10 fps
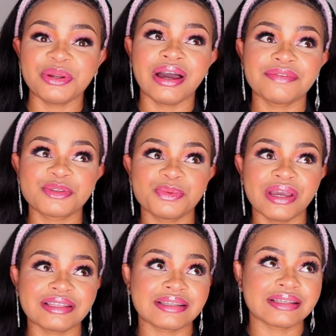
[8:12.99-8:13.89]
you don't have to
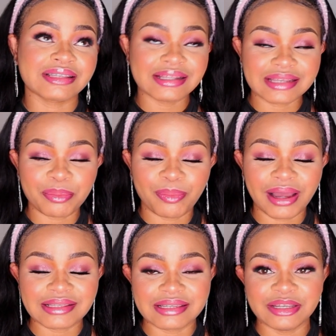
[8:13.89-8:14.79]
wear it as a center
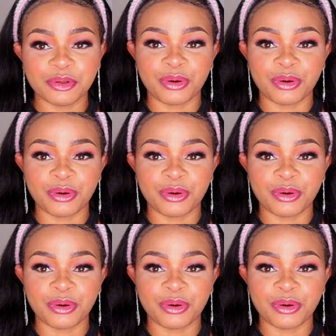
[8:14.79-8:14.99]
parting